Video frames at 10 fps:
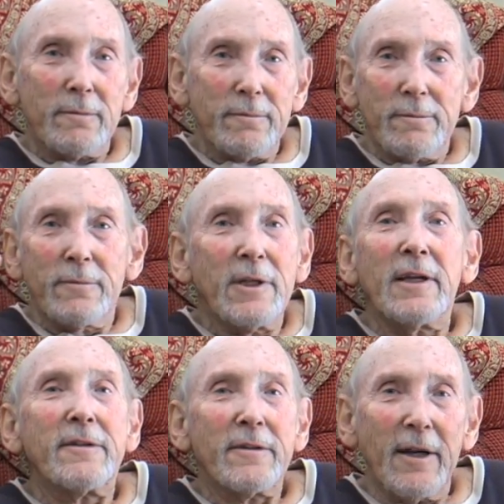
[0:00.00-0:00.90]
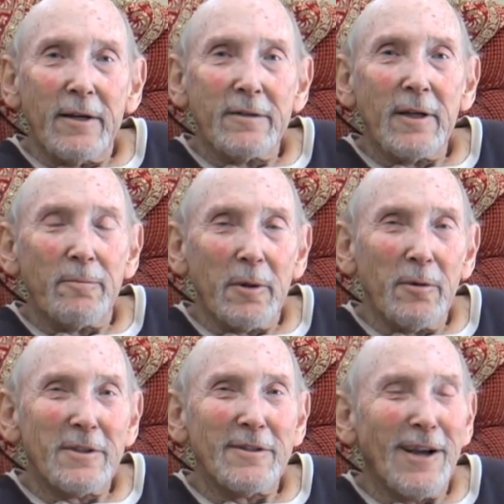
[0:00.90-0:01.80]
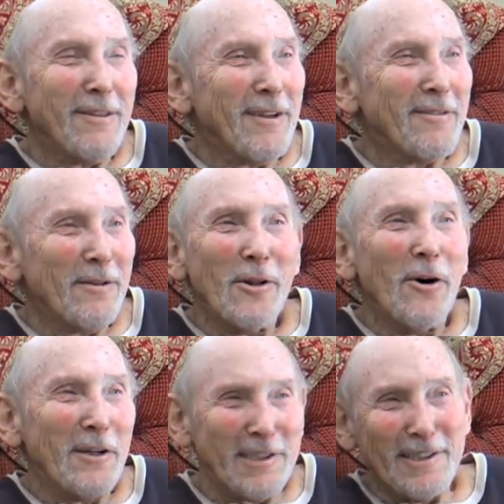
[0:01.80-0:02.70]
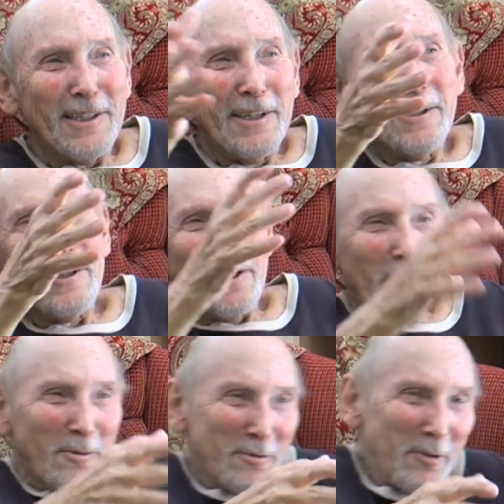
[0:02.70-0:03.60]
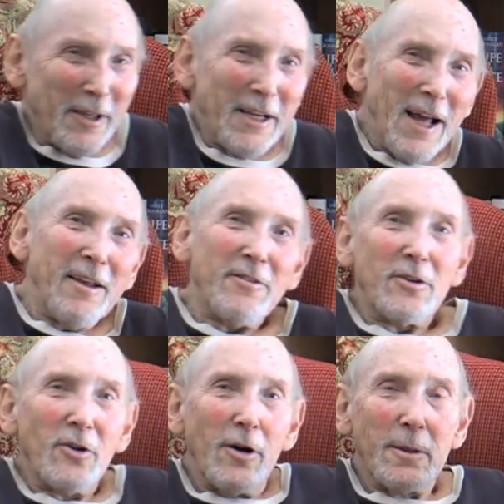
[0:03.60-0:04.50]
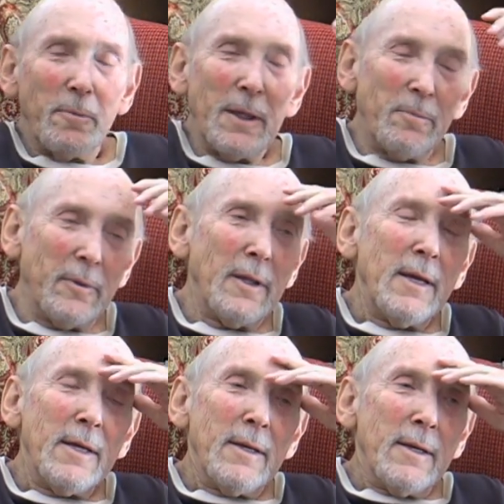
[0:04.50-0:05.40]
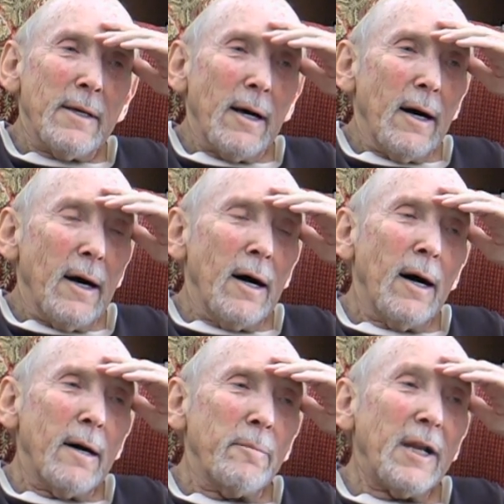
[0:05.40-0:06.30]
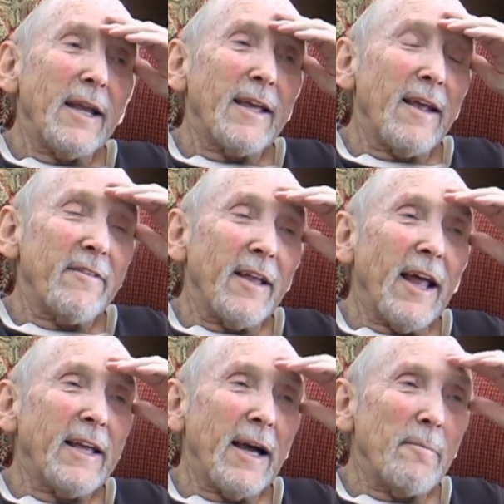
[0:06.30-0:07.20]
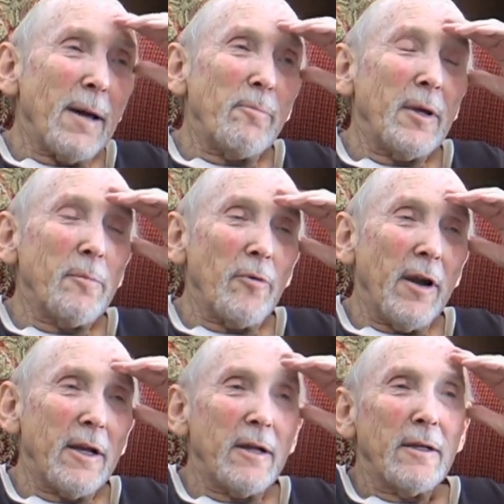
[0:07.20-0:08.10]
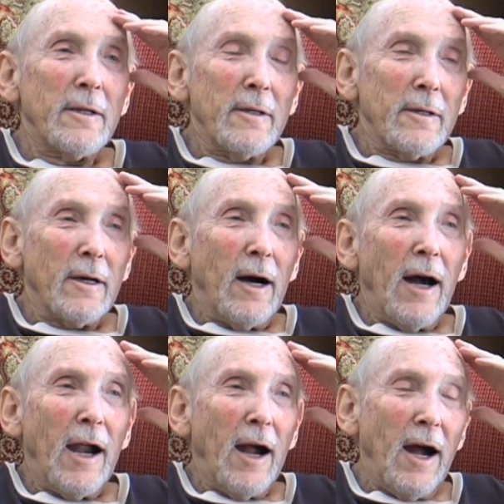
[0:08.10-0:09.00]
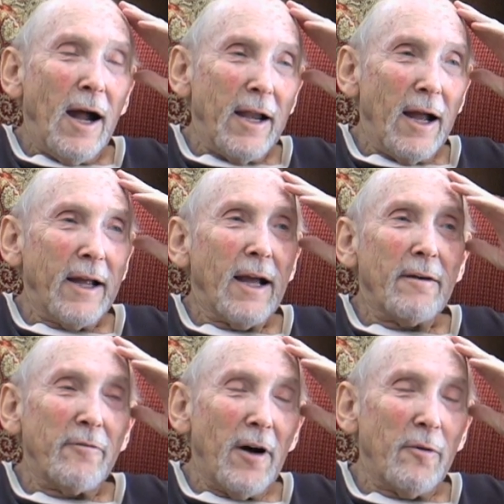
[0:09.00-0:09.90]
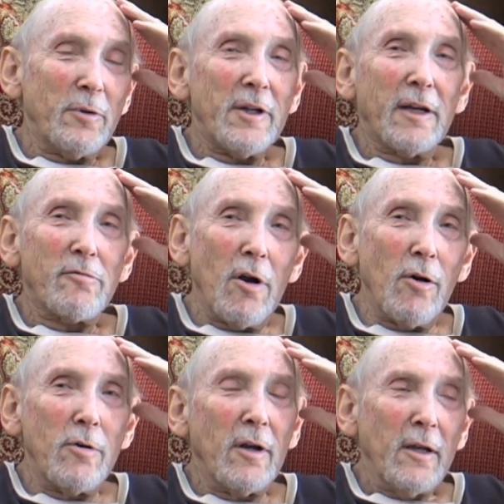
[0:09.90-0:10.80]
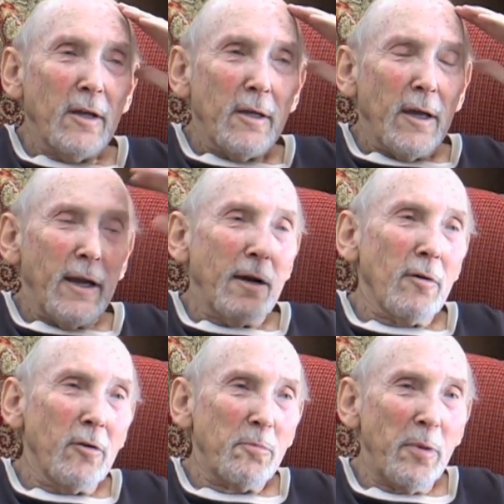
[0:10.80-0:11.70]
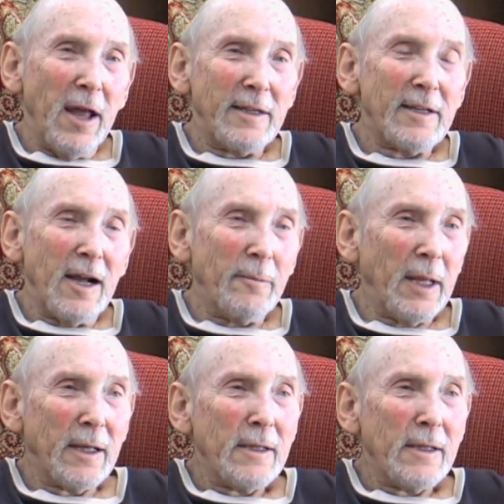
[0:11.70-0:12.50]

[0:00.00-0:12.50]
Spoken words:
the internet or something, which I think is a loss. It was really nice to talk to people. But in any case, then I got my big break. I got involved with Nick Rogue, and I wrote Bad Timing.